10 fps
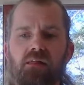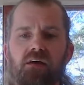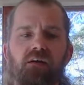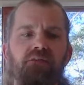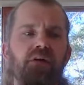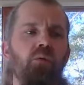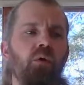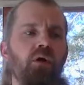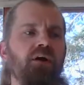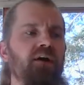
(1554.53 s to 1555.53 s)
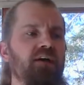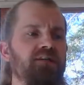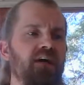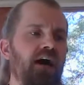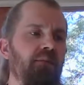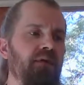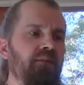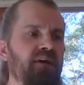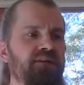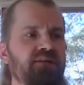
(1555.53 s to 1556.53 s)
if you're working a job that
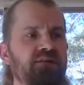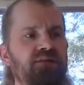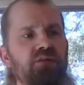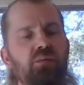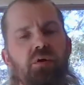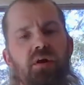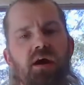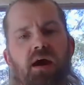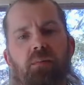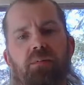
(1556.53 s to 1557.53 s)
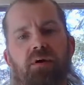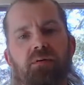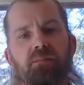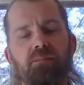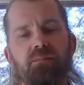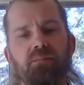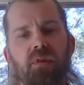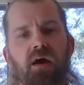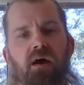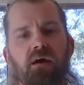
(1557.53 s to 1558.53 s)
makes you super unhappy
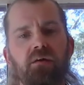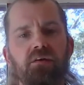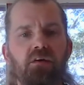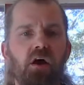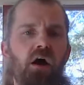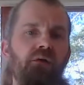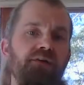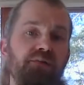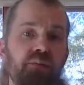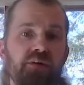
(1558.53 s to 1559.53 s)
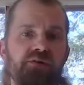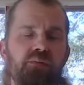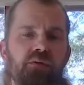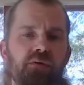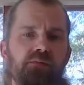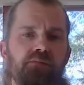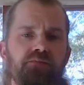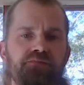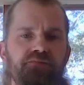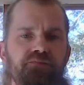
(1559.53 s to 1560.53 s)
and you're always miserable,
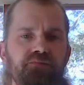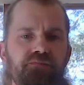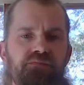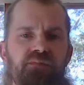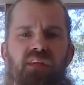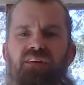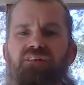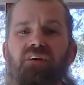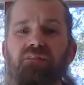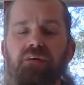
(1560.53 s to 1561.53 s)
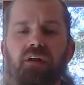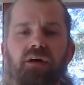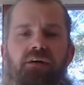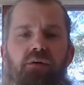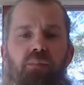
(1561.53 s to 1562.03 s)
you don't feel like you're